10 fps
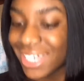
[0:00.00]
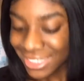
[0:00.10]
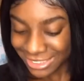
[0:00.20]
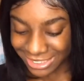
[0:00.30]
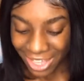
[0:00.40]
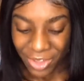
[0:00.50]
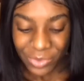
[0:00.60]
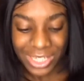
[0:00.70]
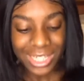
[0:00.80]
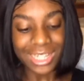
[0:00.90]
So
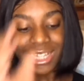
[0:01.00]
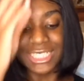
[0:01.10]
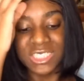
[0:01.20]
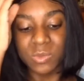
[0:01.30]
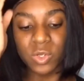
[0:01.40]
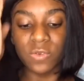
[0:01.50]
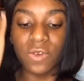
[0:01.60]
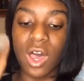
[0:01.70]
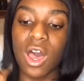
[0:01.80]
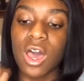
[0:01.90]
let's move
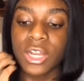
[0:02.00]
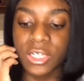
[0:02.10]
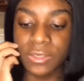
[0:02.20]
on